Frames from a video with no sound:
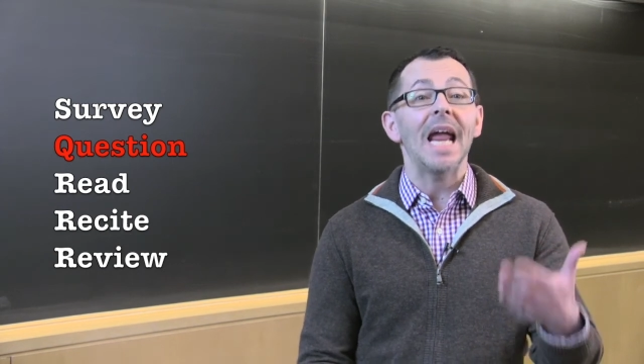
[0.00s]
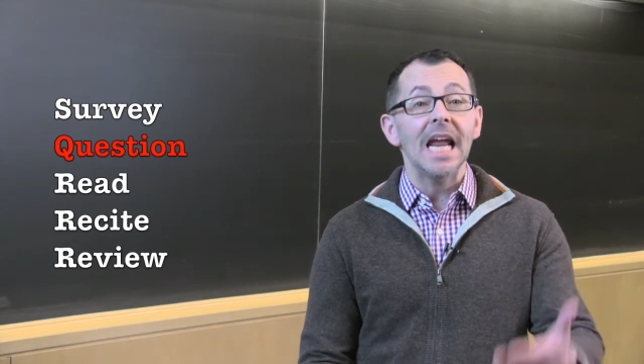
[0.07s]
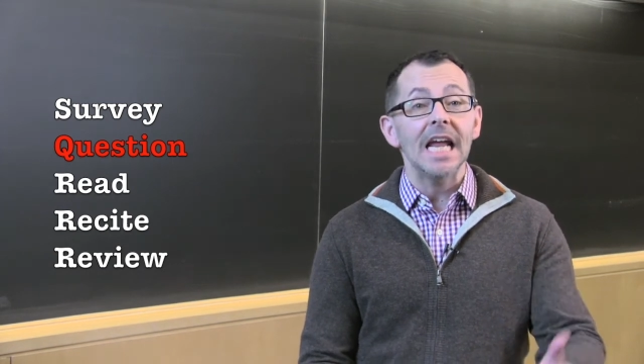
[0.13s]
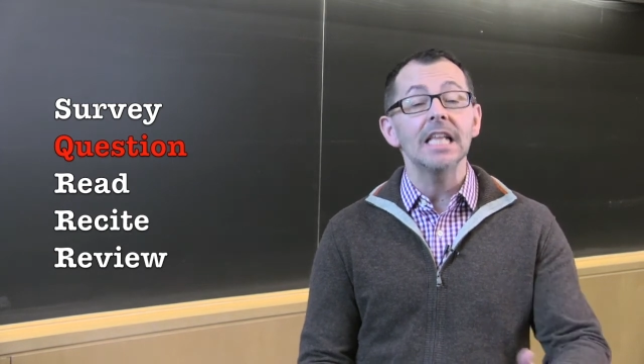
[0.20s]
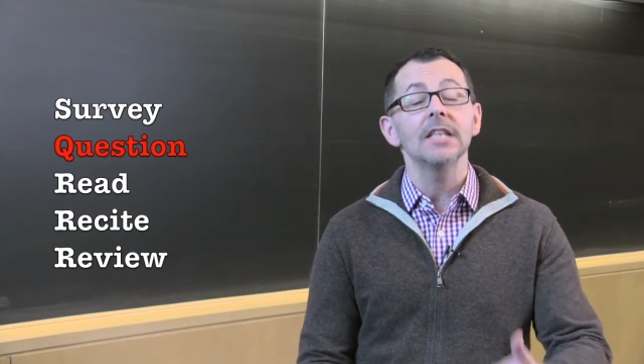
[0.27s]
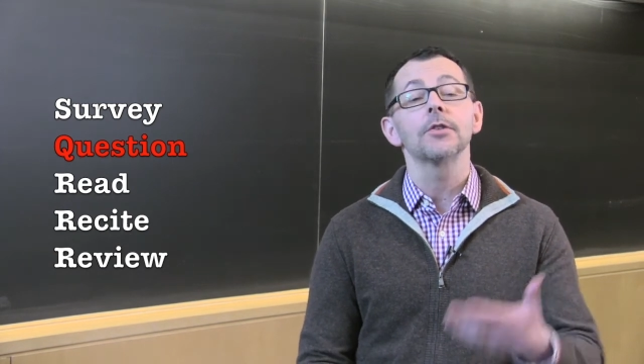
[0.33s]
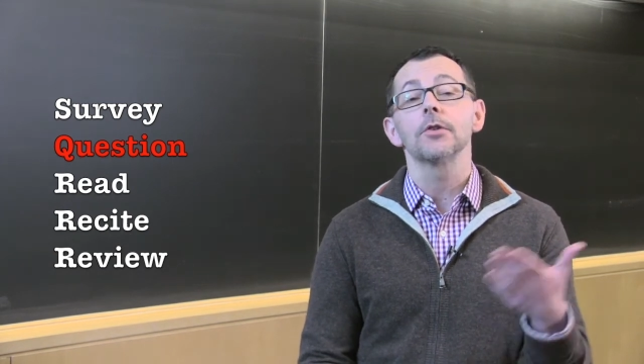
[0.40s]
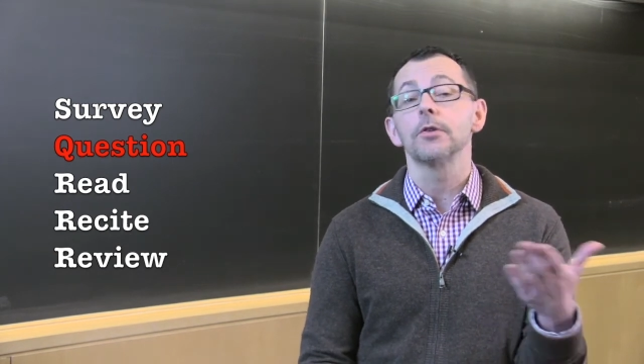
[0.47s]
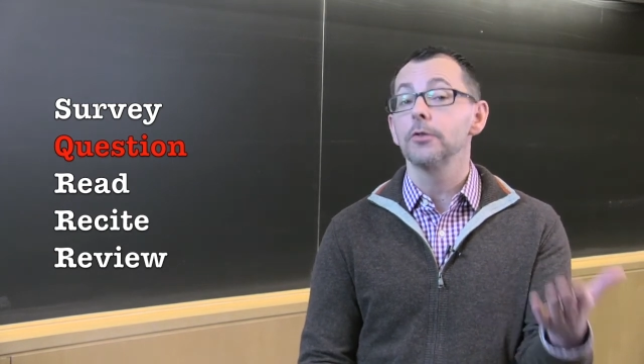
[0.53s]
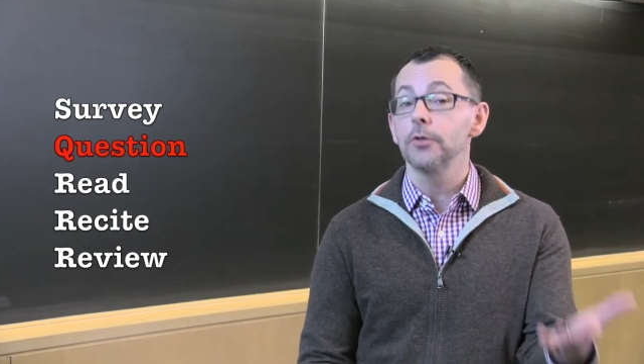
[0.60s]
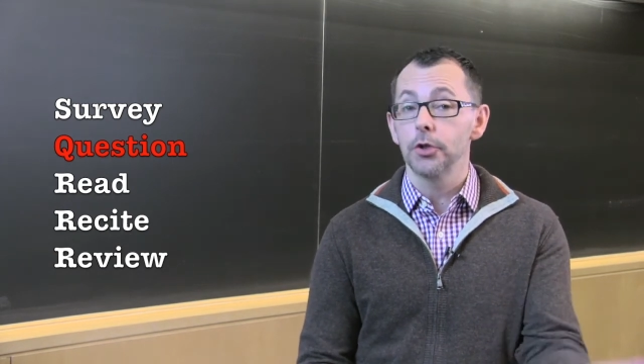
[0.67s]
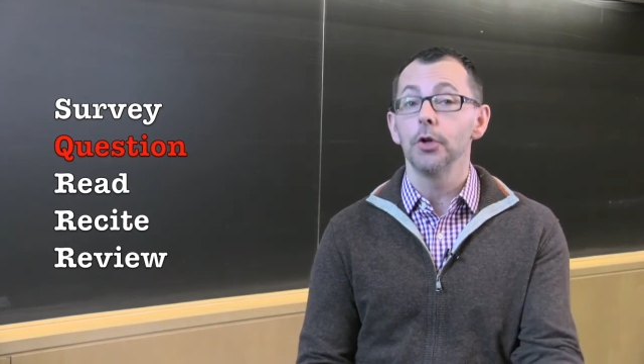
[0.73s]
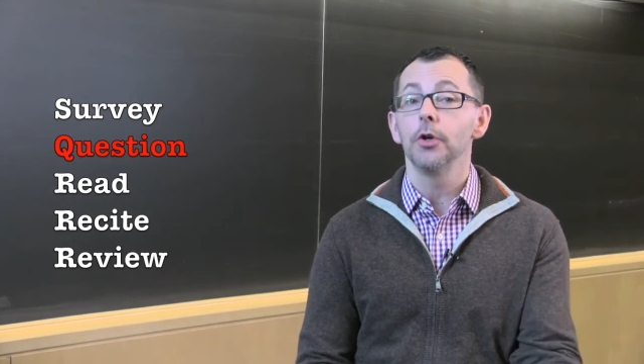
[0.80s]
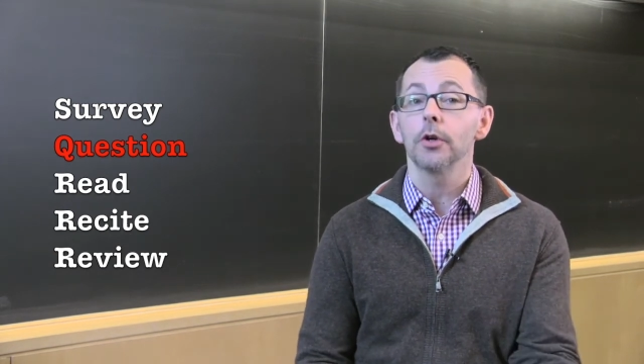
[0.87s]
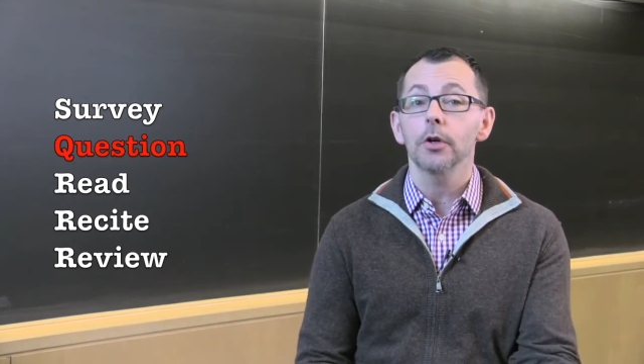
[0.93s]
answers
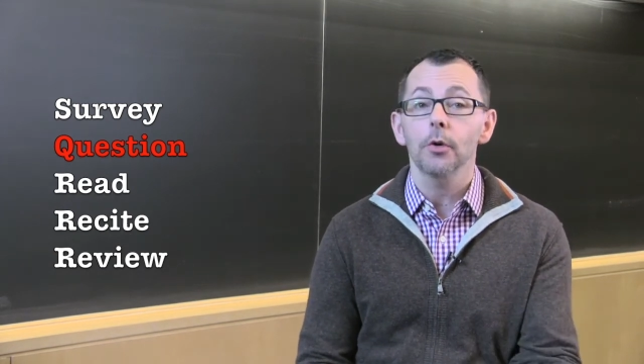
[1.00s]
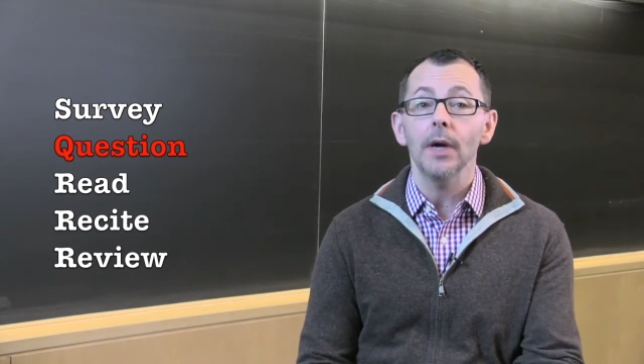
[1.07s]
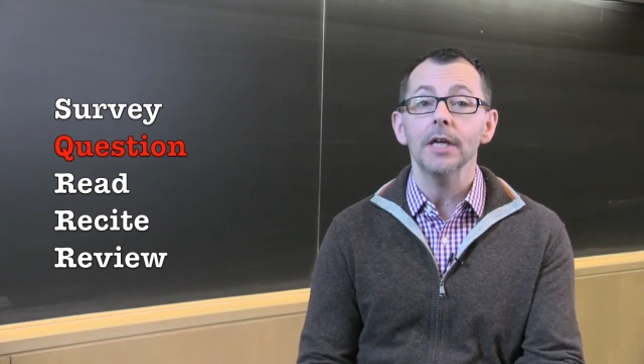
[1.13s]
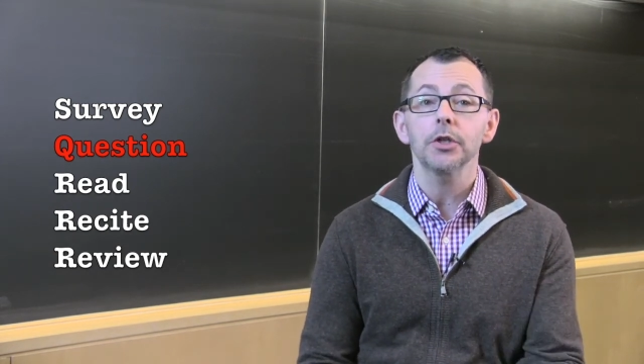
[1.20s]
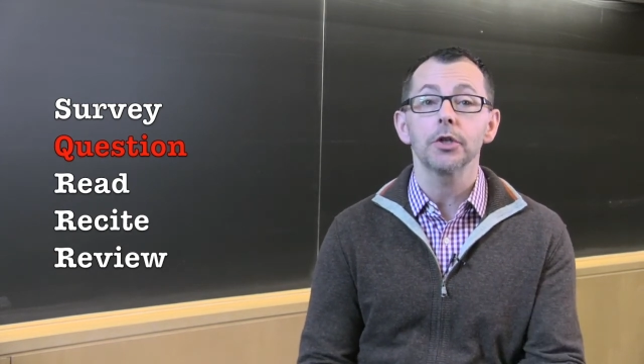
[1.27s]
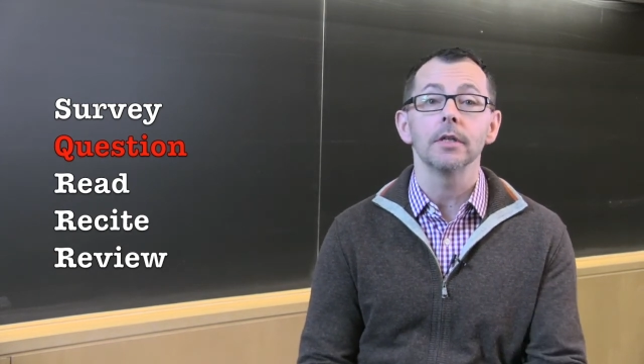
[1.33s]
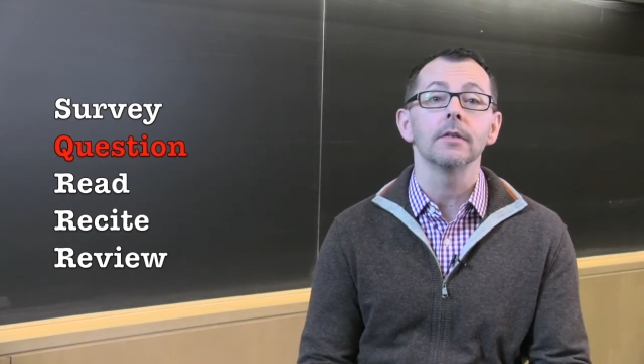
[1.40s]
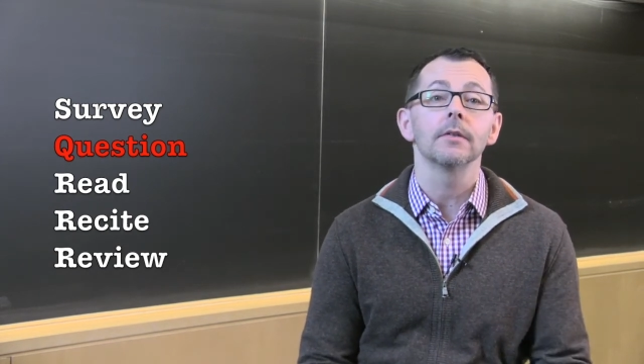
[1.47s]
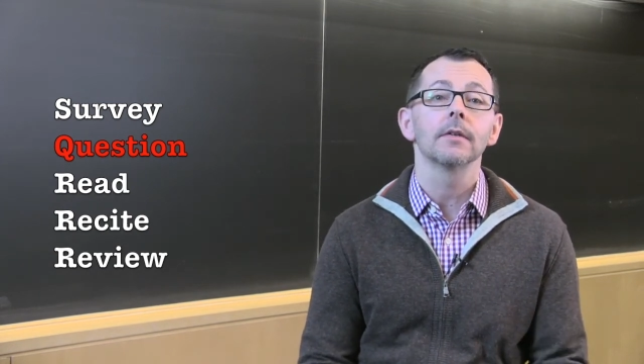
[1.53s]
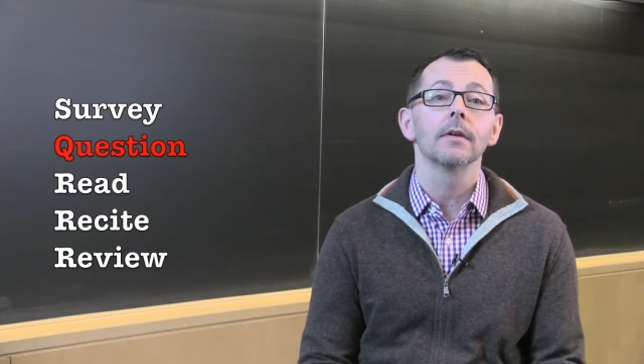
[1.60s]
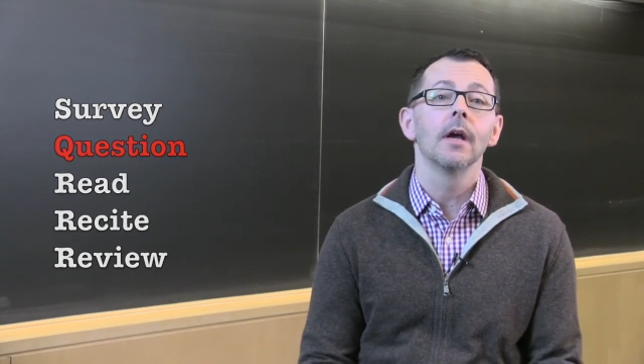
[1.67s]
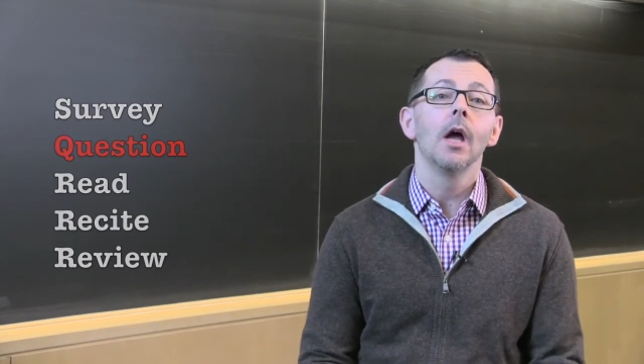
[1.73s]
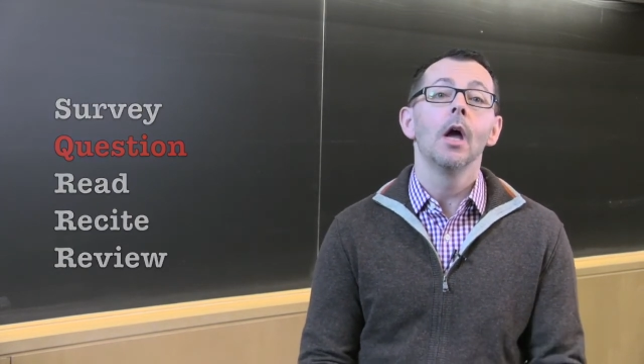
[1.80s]
to your questions,